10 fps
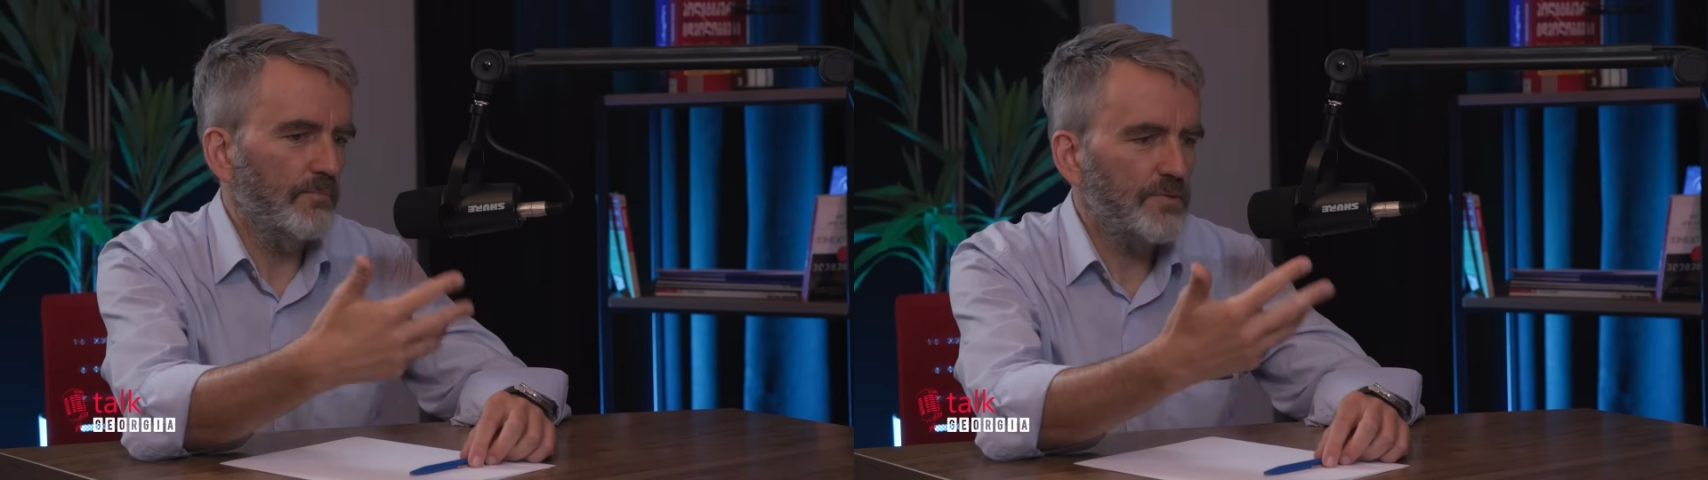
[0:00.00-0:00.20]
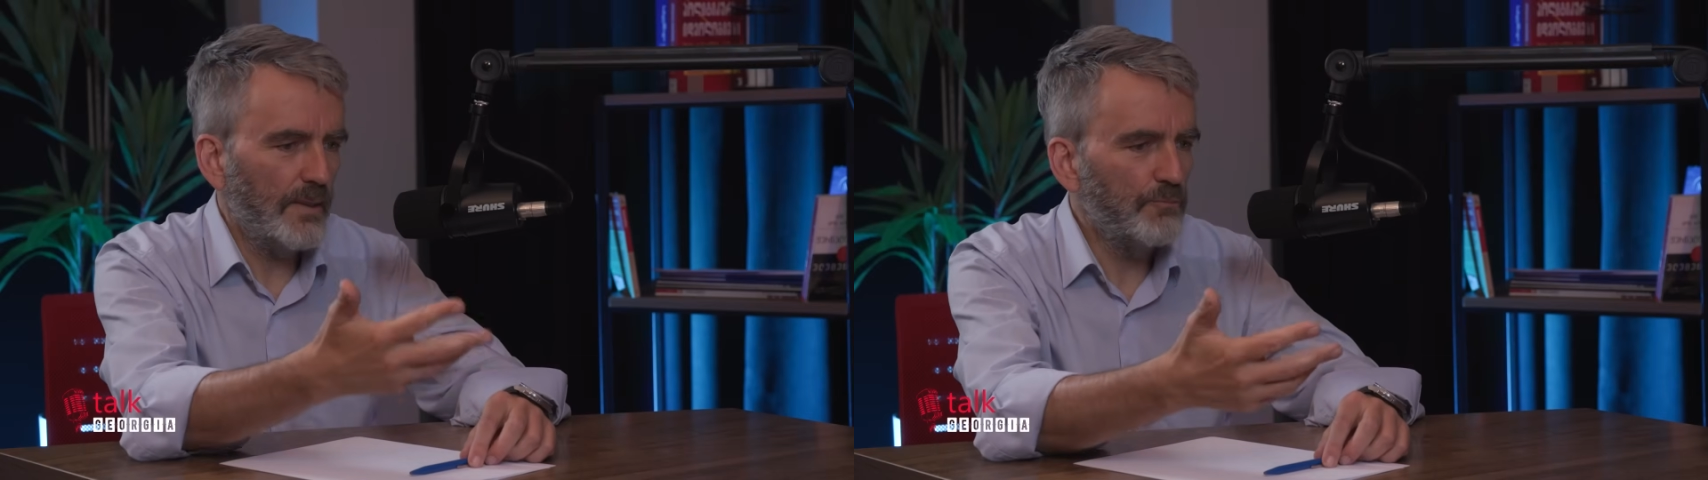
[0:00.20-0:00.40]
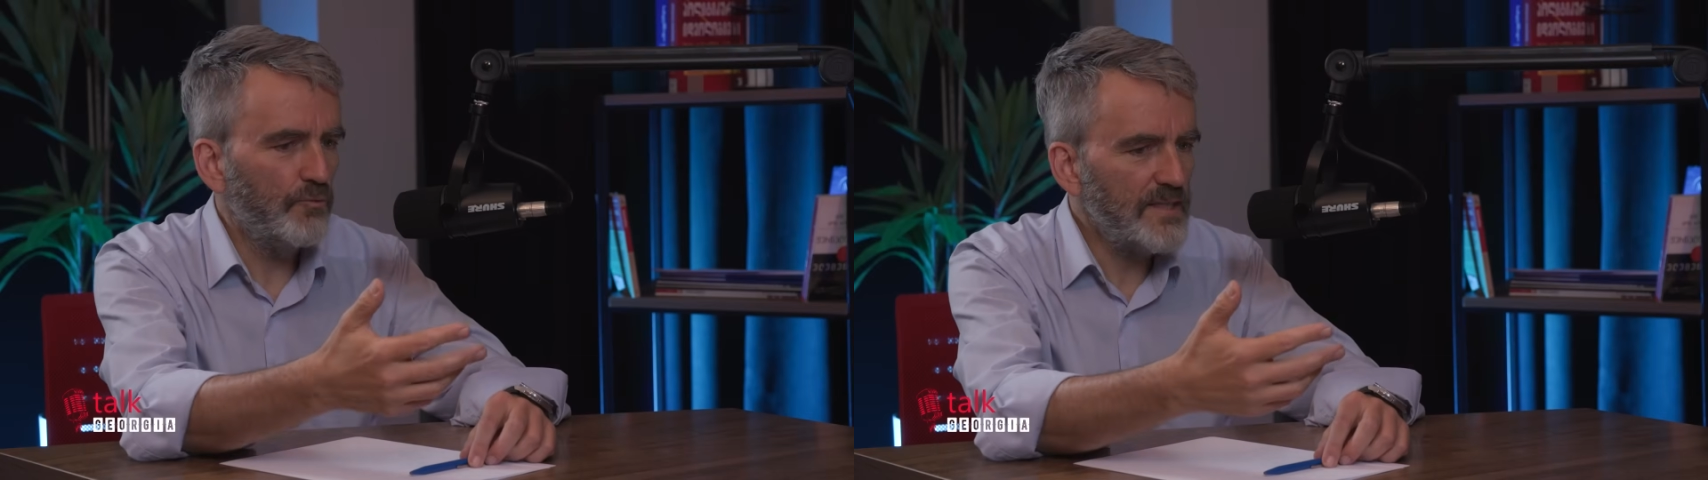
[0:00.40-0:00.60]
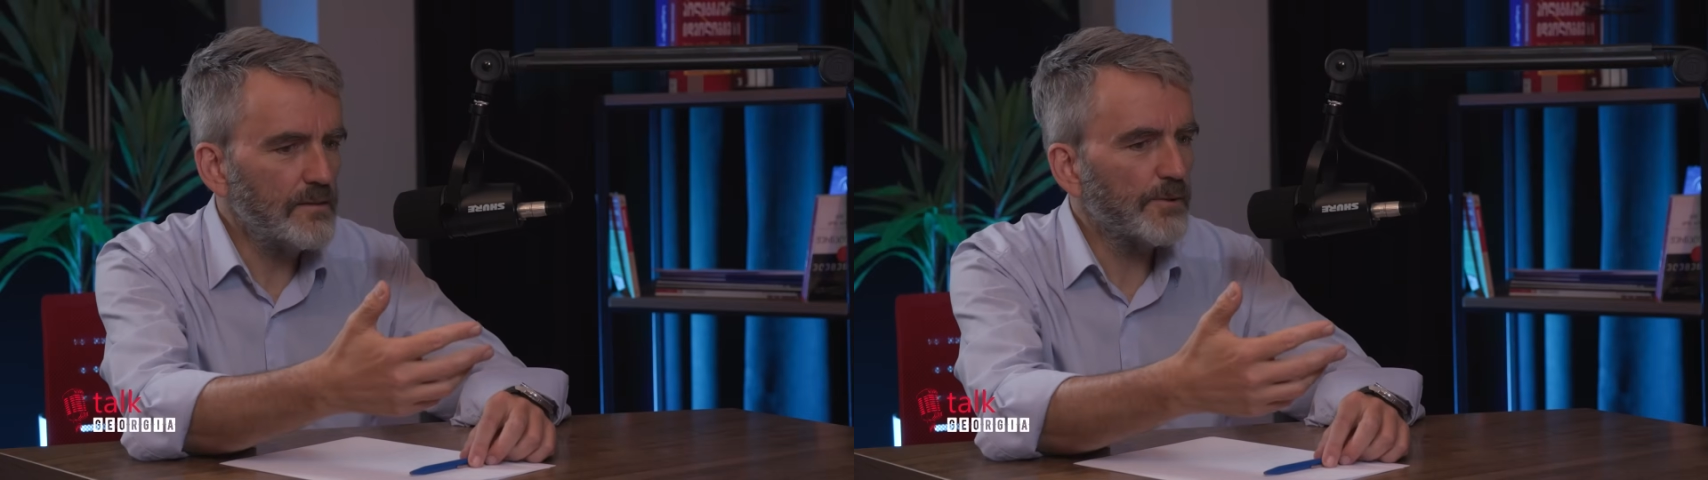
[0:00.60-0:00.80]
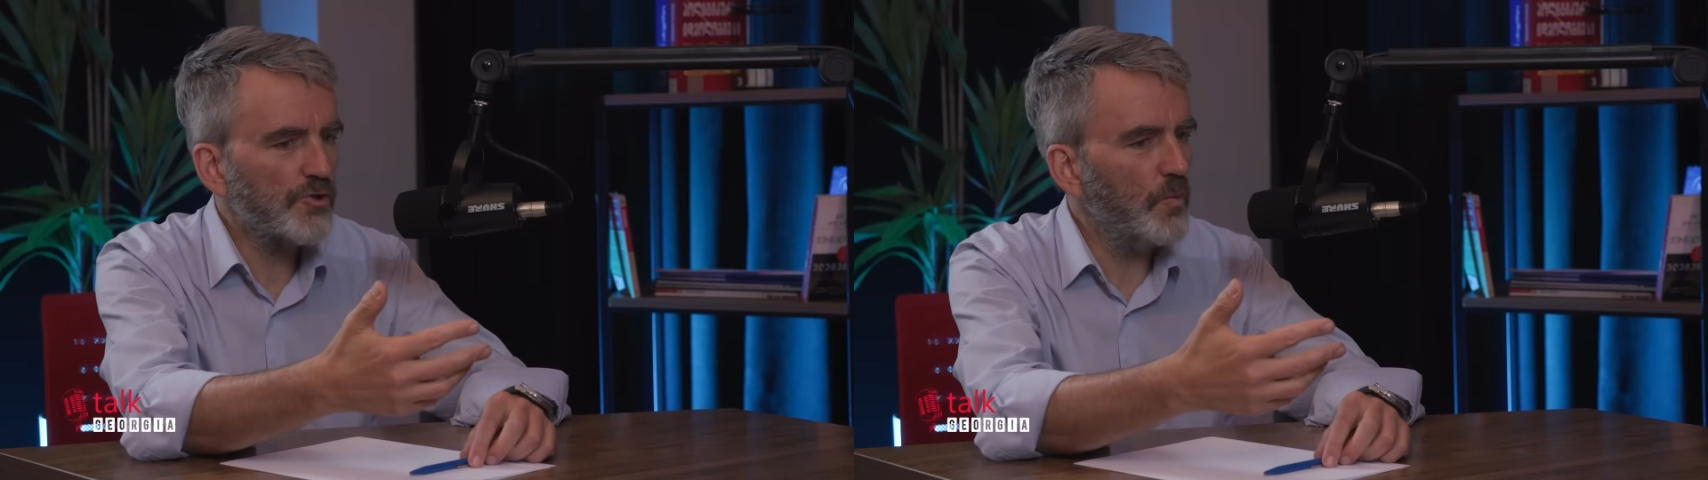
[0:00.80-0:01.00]
some
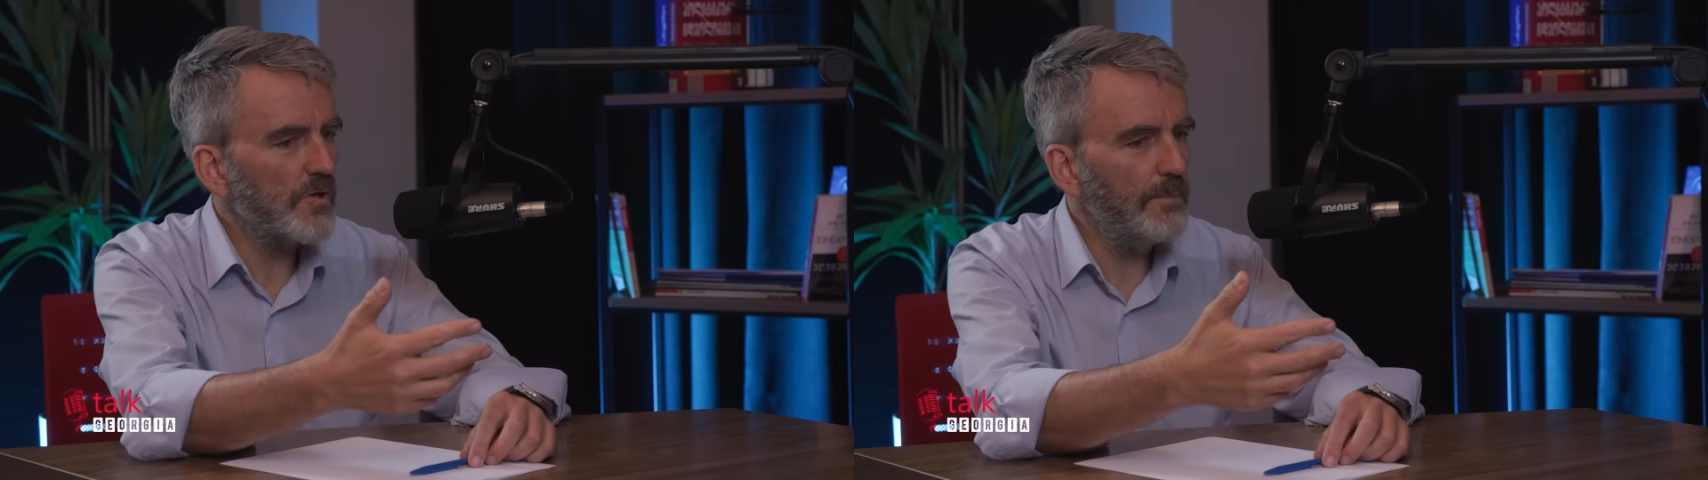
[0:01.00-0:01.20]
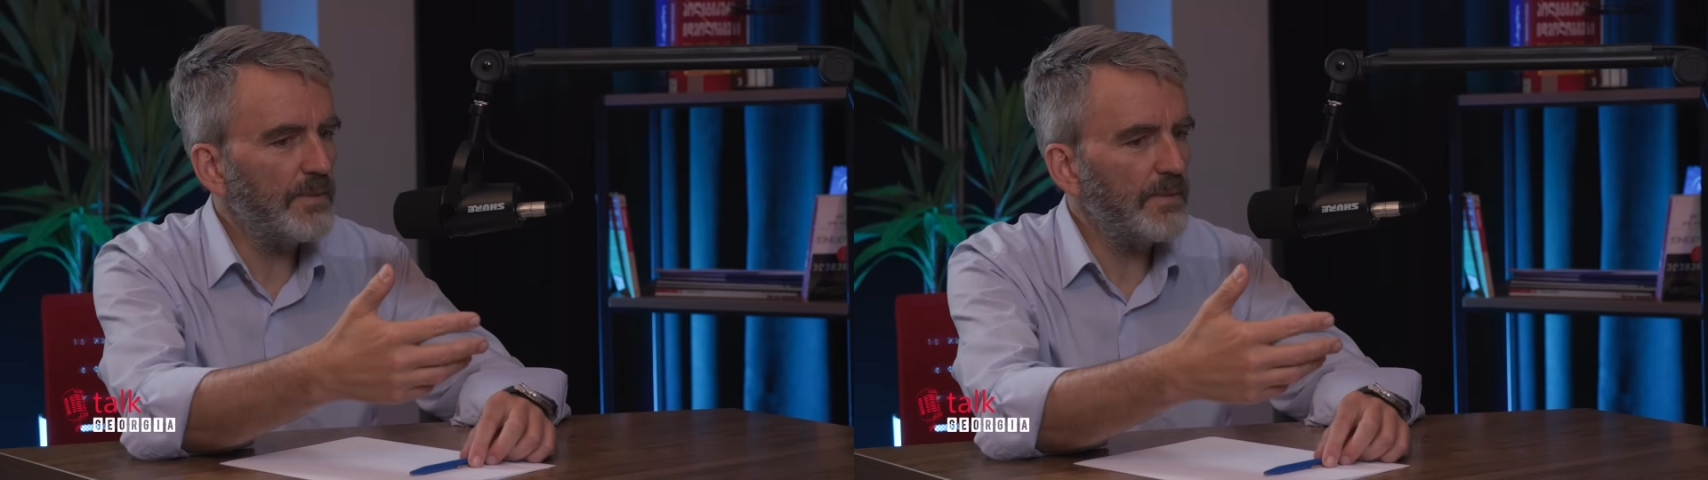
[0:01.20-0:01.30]
reasonable Georgian,